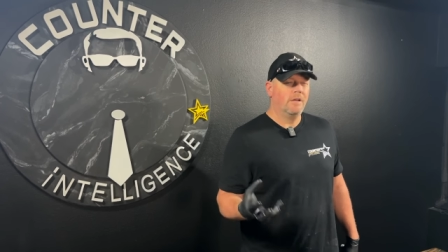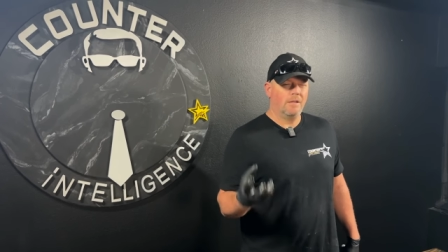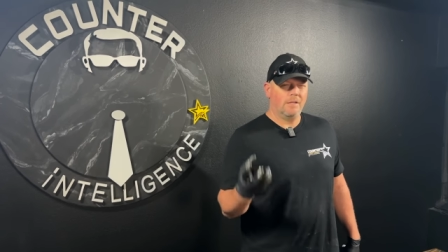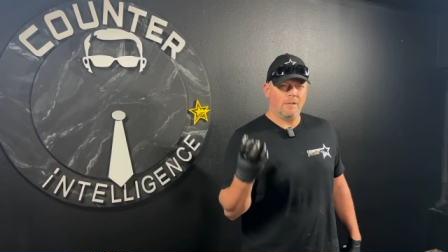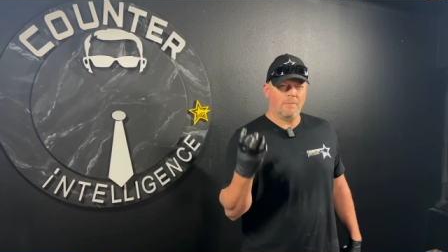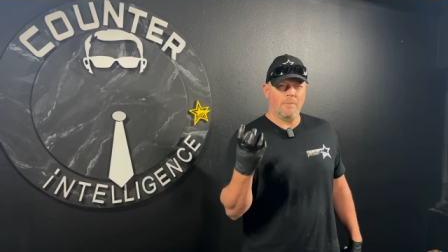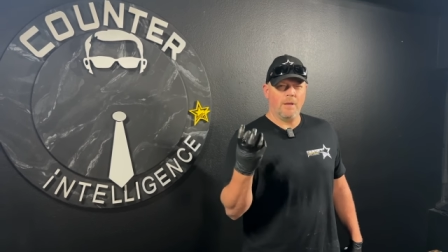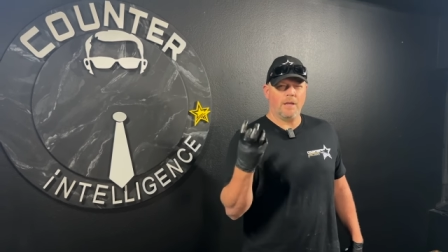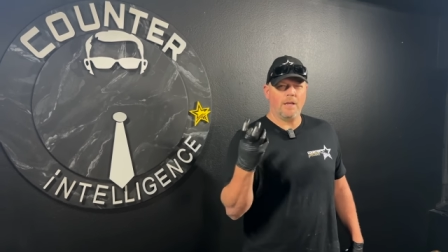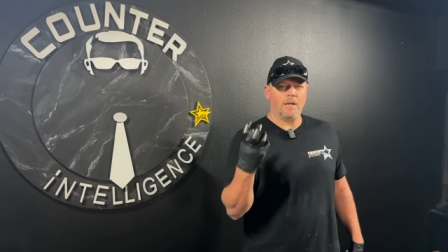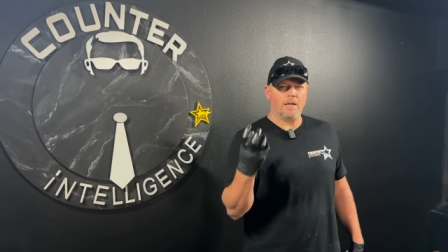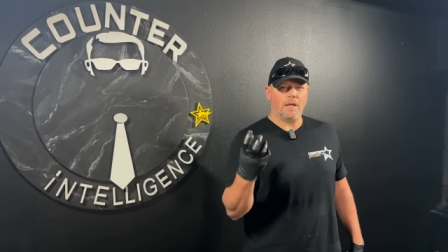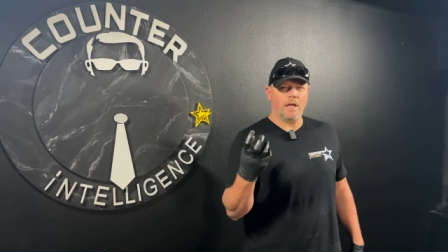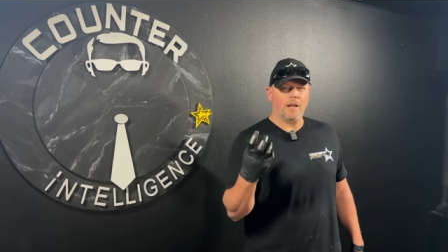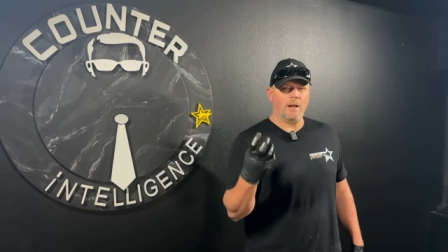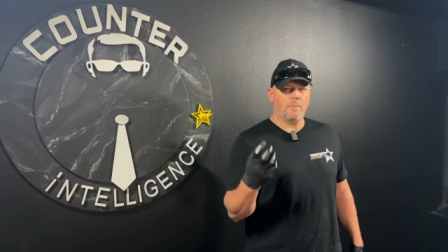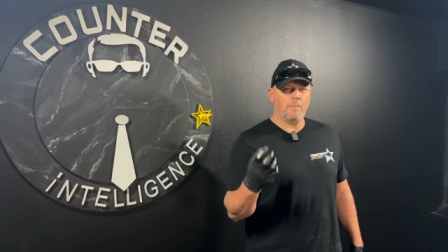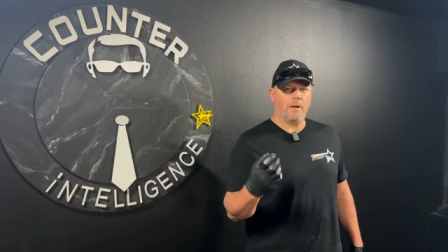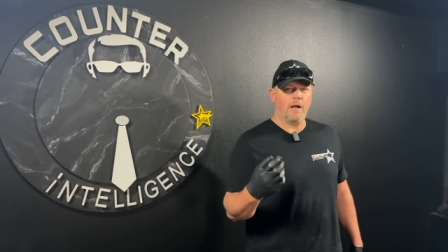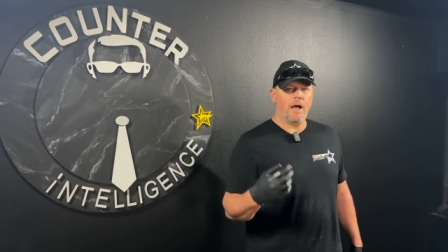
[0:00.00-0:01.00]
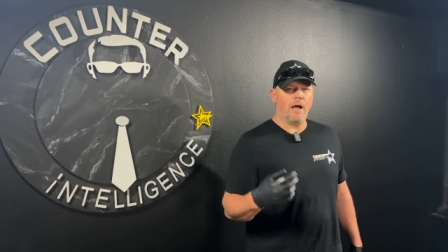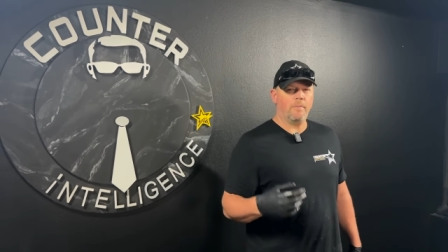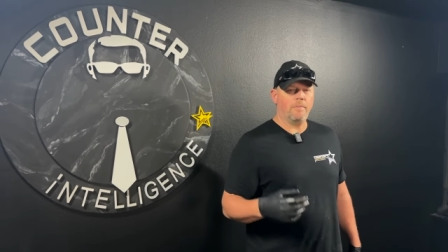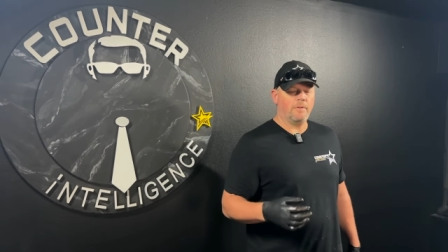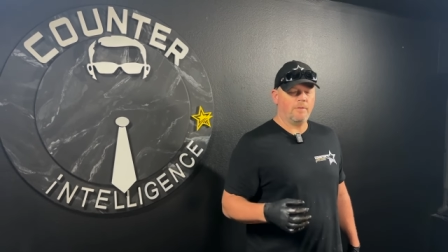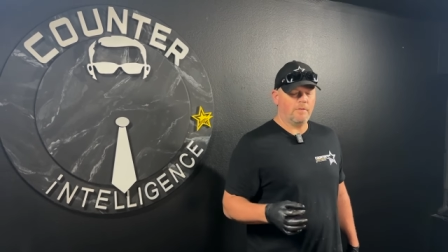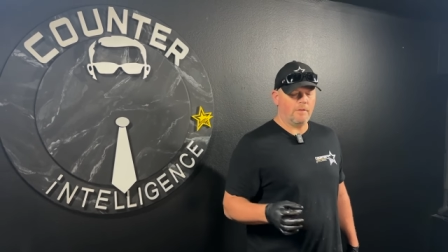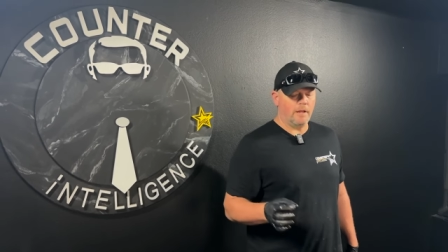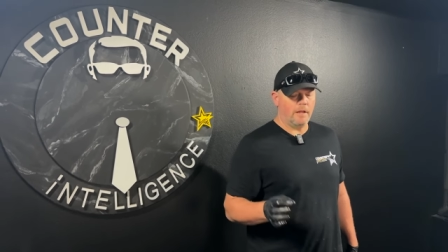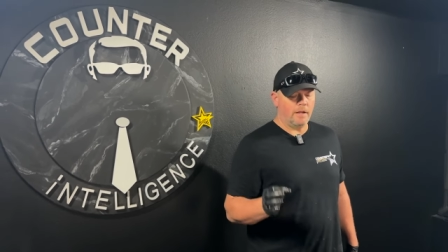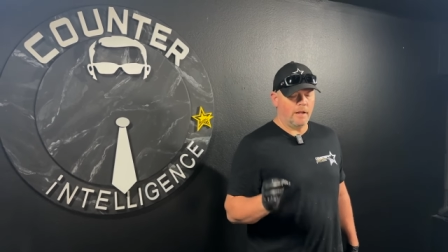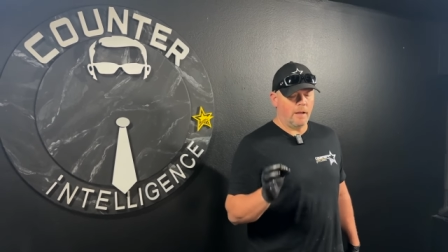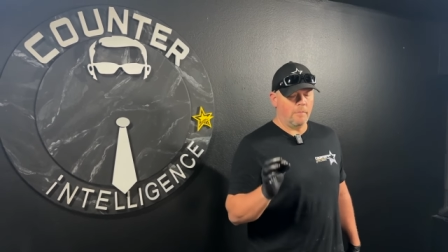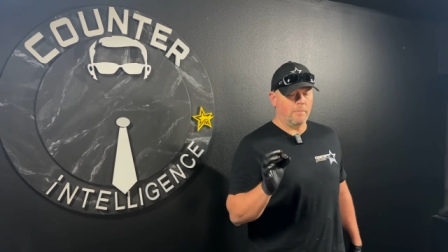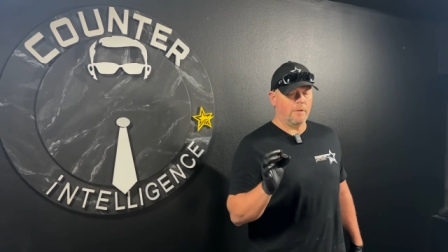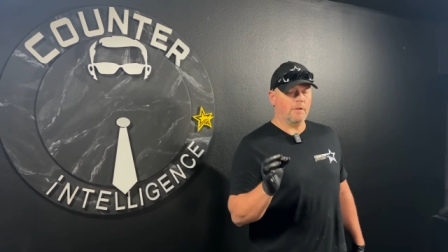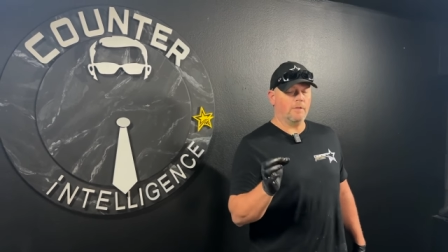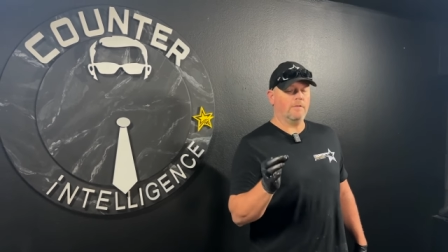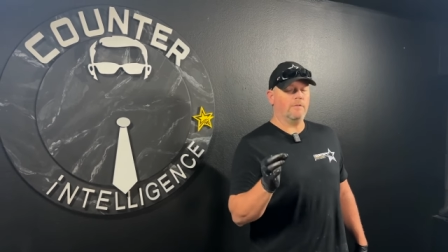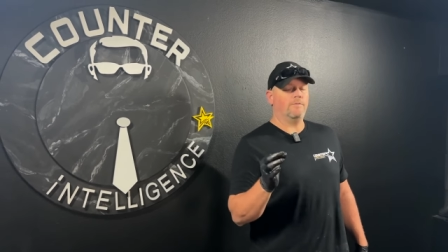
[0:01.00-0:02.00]
to make it kind of pop and stand out.
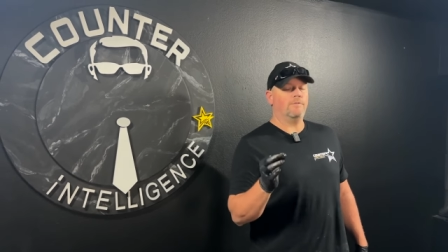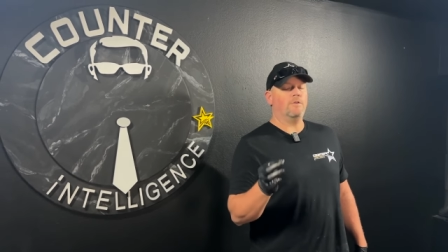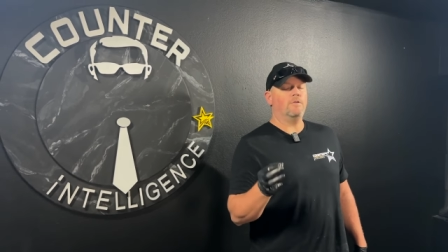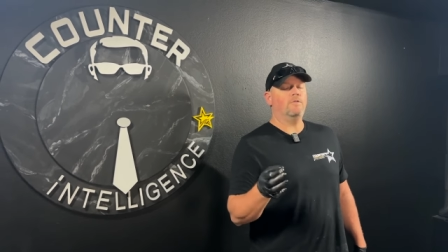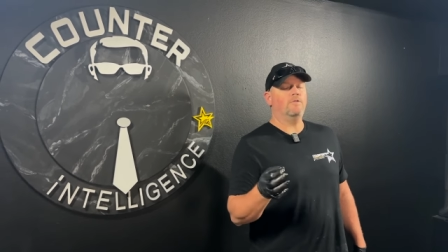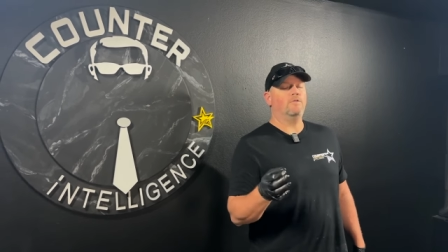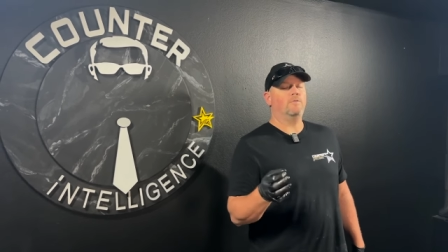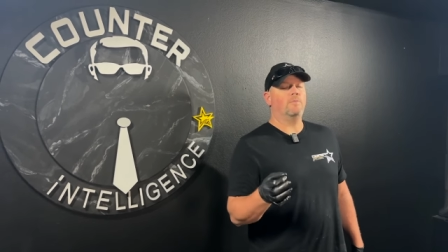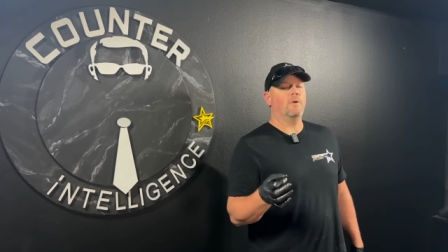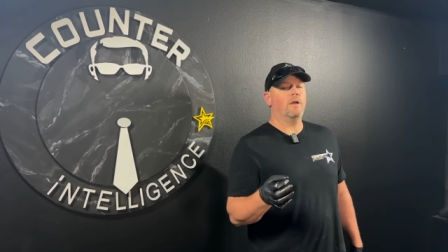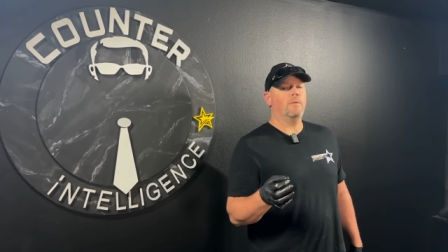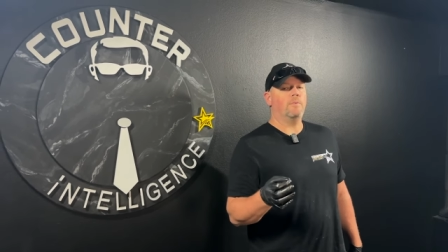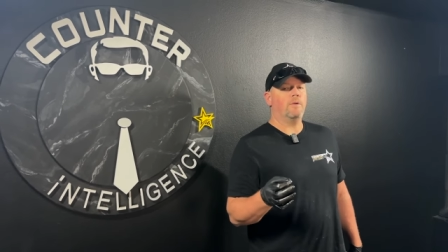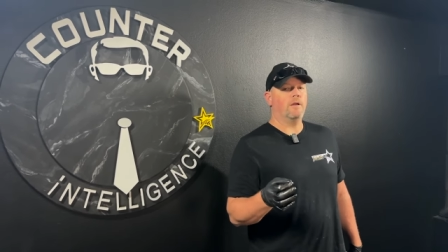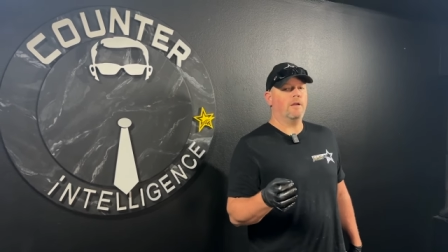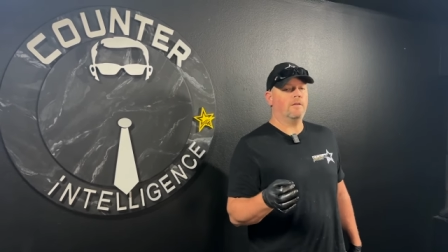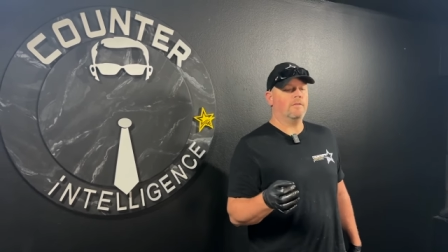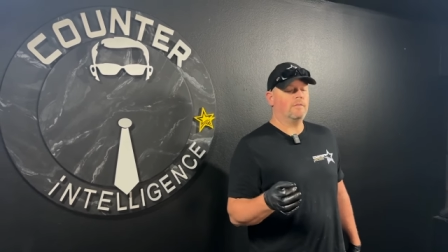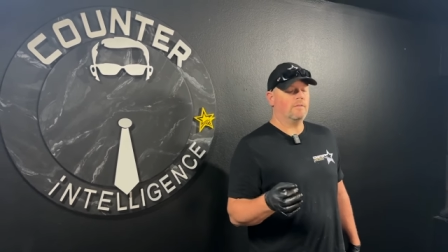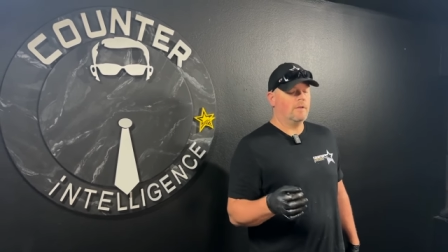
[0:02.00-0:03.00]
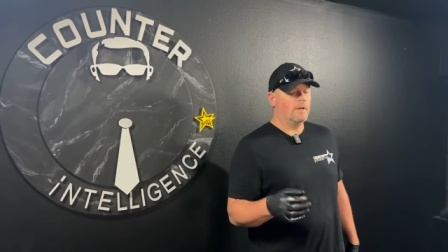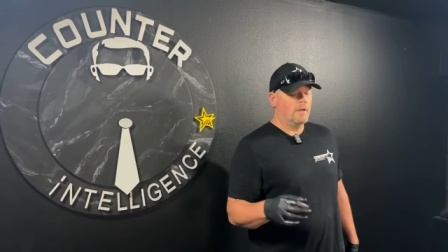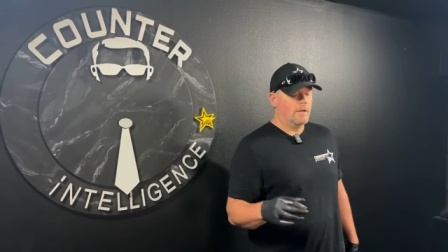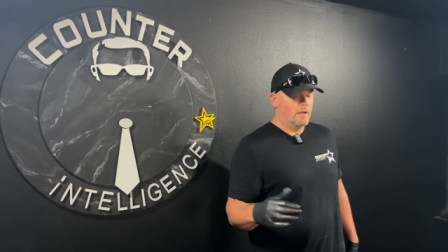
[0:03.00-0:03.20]
Because if you use spray paints